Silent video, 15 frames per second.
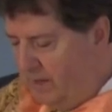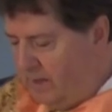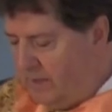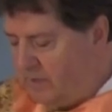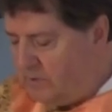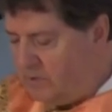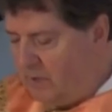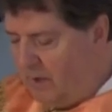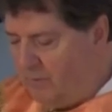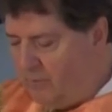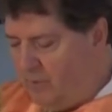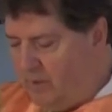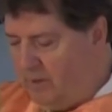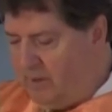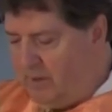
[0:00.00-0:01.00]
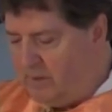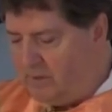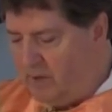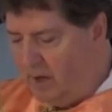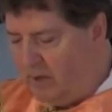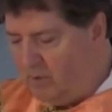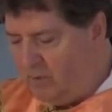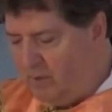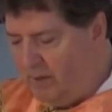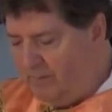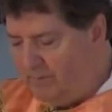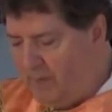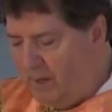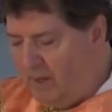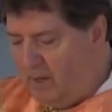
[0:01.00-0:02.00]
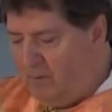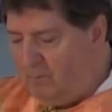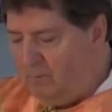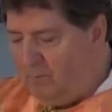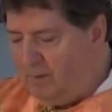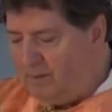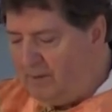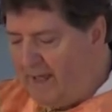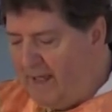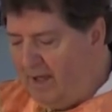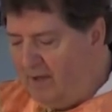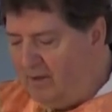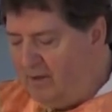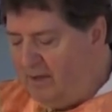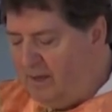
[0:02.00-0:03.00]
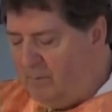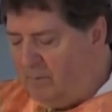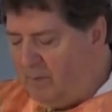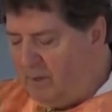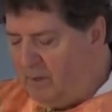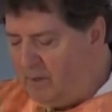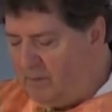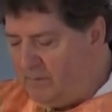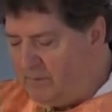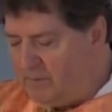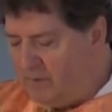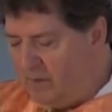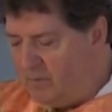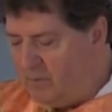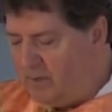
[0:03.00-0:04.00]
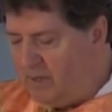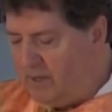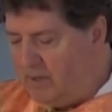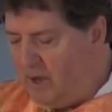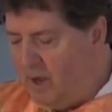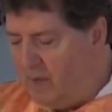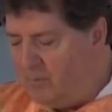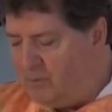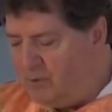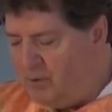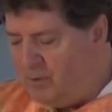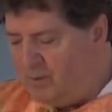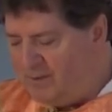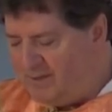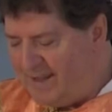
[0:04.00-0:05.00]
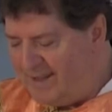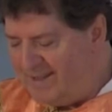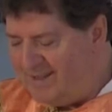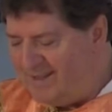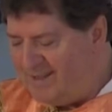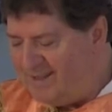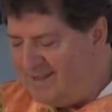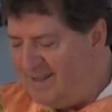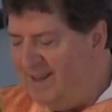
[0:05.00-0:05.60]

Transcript: He's suffering, he's hungry, but now, because of his suffering, he comes to his senses.